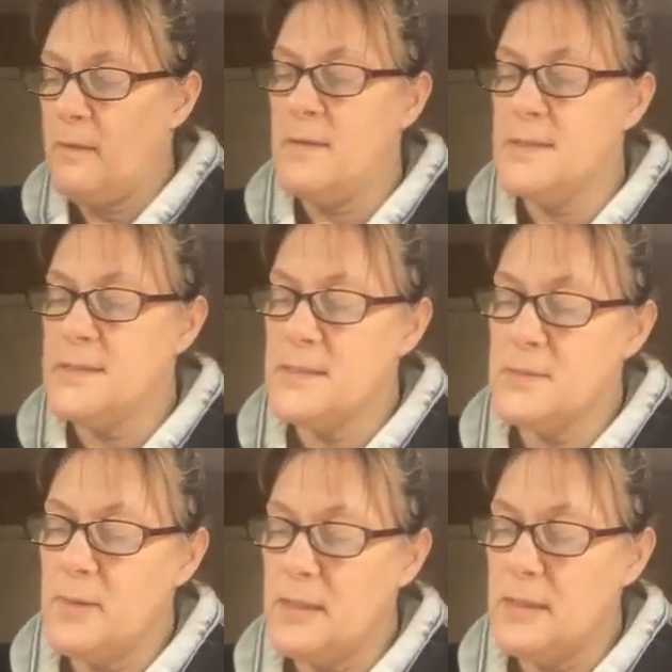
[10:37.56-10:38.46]
this
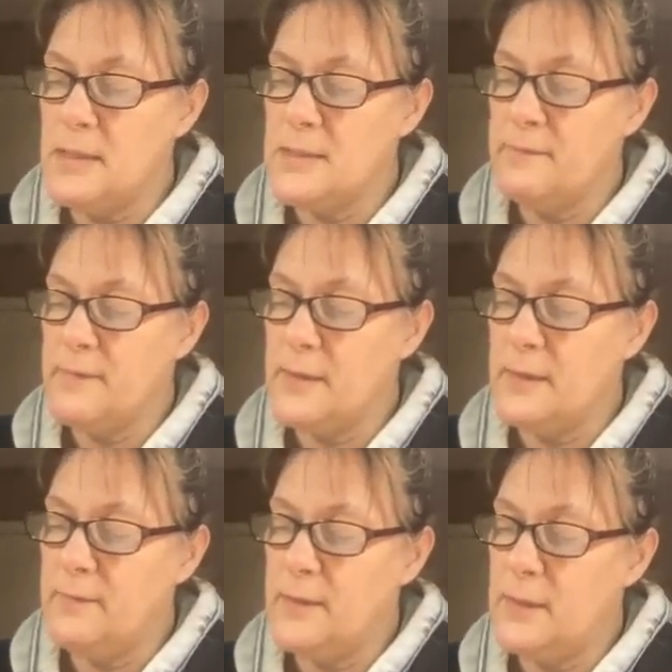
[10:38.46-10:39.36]
is what is
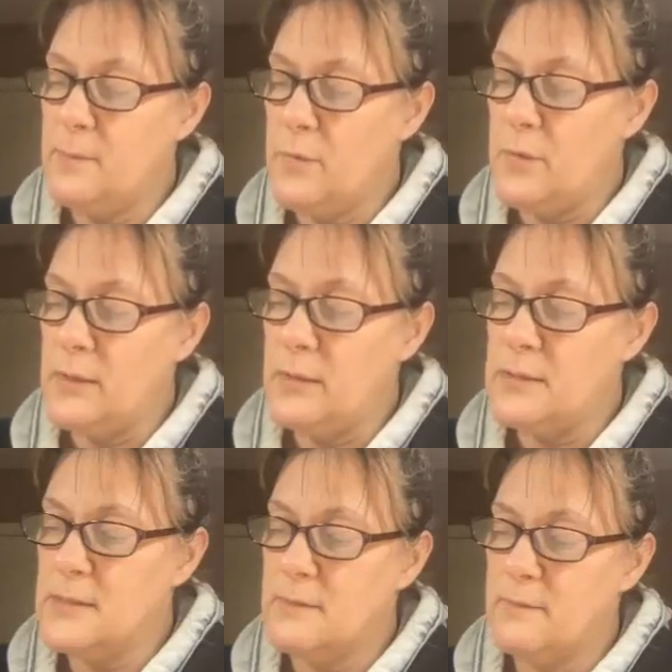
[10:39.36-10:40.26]
very, very
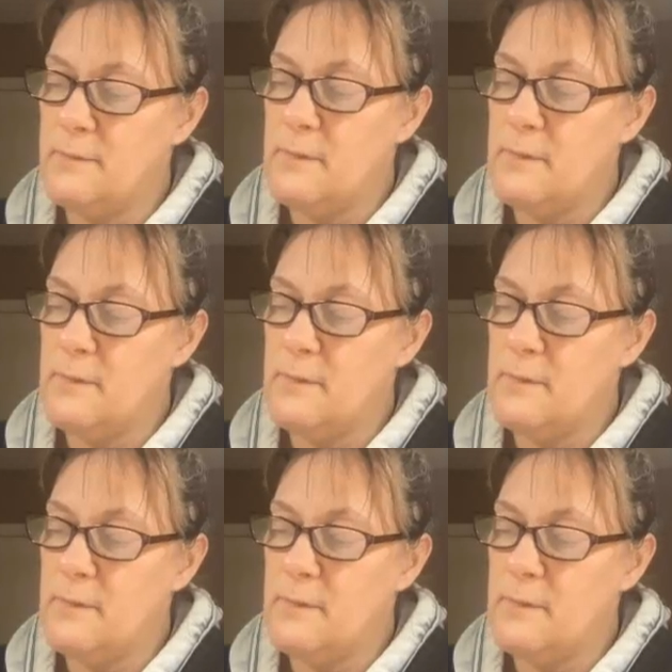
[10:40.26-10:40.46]
important.